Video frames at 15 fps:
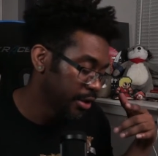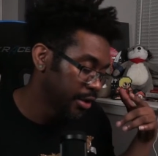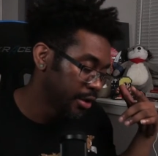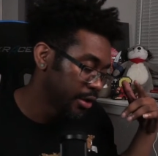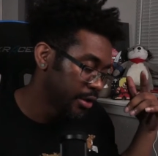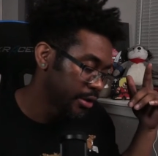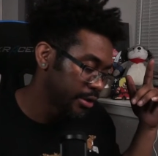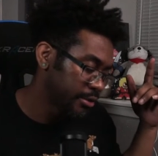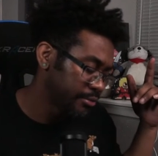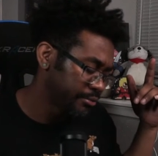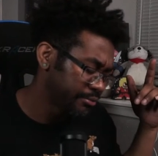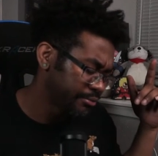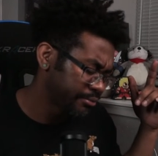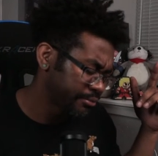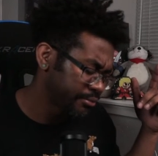
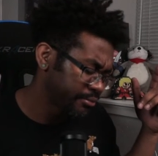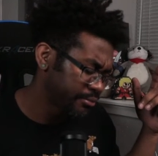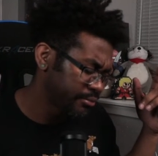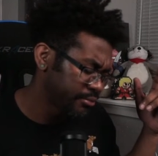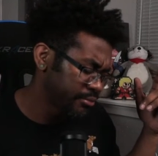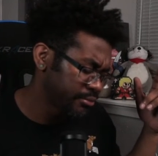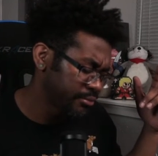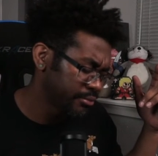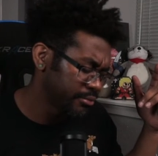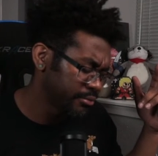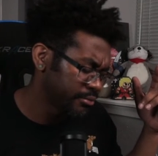[no speech]